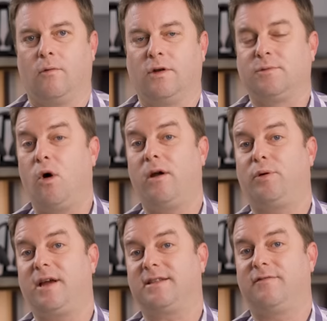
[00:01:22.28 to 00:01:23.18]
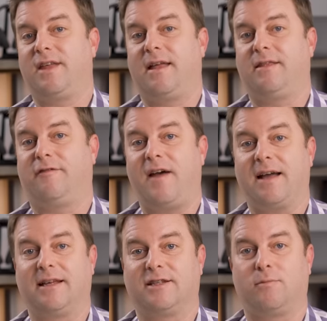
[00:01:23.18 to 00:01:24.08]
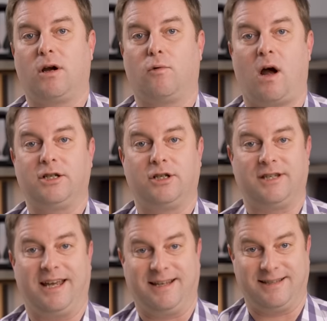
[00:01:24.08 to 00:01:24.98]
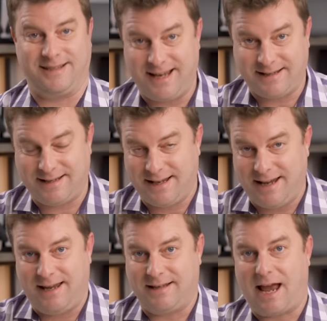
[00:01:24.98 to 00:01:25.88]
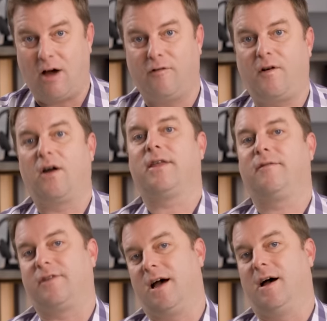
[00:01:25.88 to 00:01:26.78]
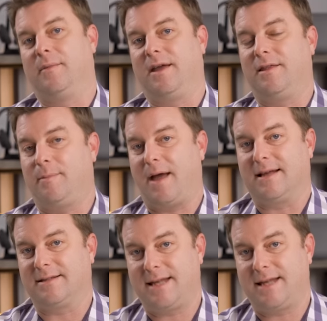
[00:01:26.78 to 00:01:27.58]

What's more impressive than the fact that smartwatches exist is how far they've come in the past